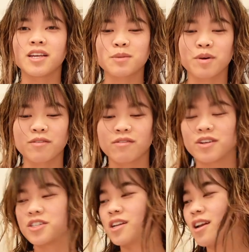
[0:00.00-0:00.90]
has perfect
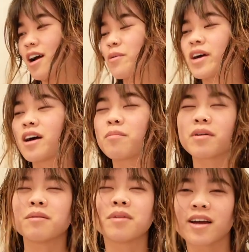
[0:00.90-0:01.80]
vision and I wake up
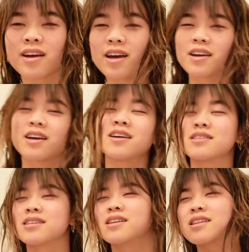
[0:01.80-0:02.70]
and I'm like, I can't
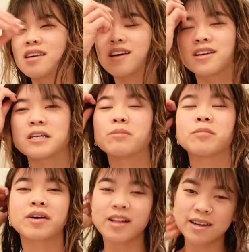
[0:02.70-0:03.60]
see anything until I put
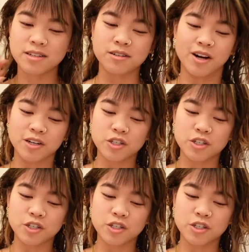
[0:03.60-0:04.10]
my glasses on.